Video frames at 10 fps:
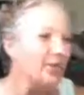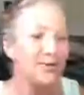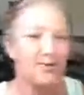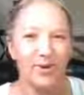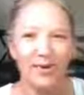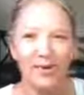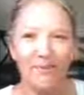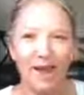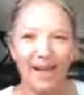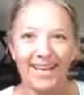Who's working on her
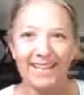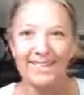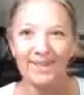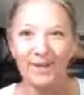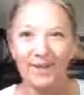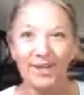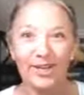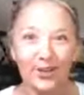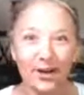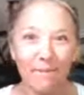packing list for
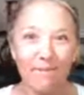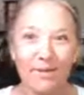Europe.